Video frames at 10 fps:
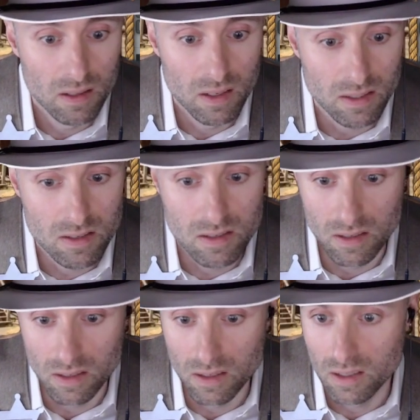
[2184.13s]
Let's
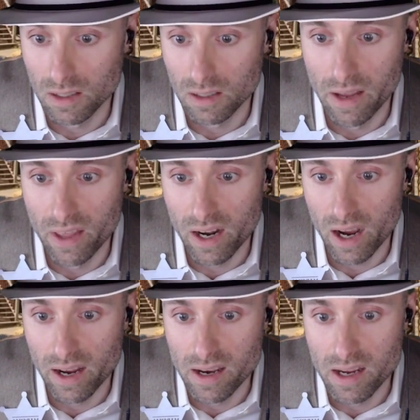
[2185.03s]
see here. And then
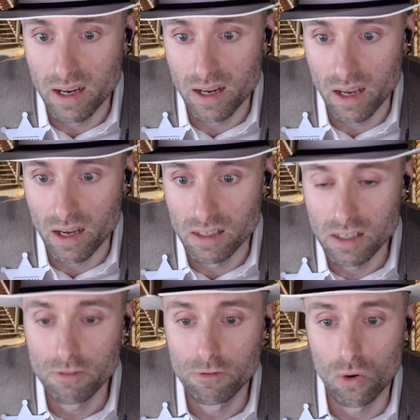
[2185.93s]
I need a
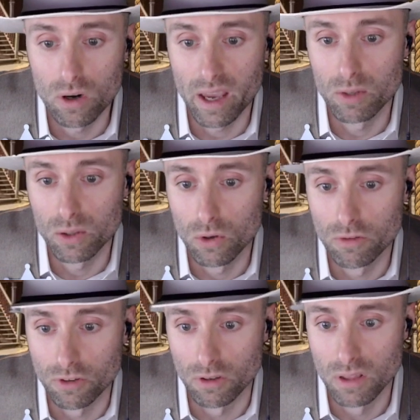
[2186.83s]
D4 gambling
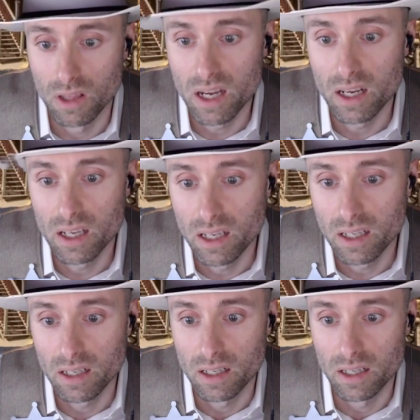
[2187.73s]
roll for
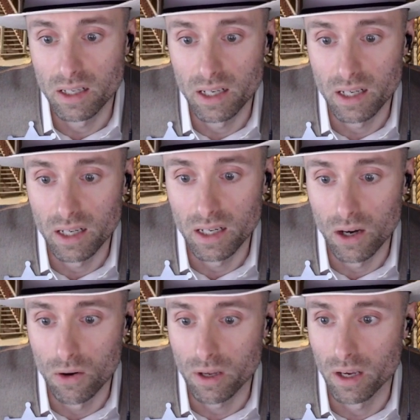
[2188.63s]
Lenny.
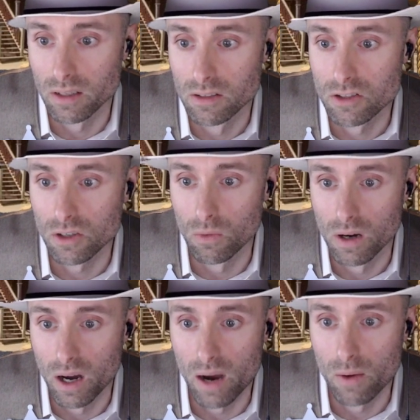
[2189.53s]
Okay, so
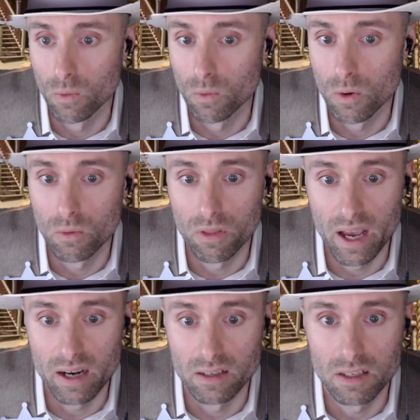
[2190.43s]
I will roll
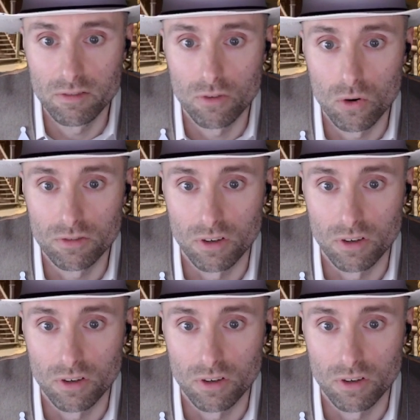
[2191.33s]
that, a D4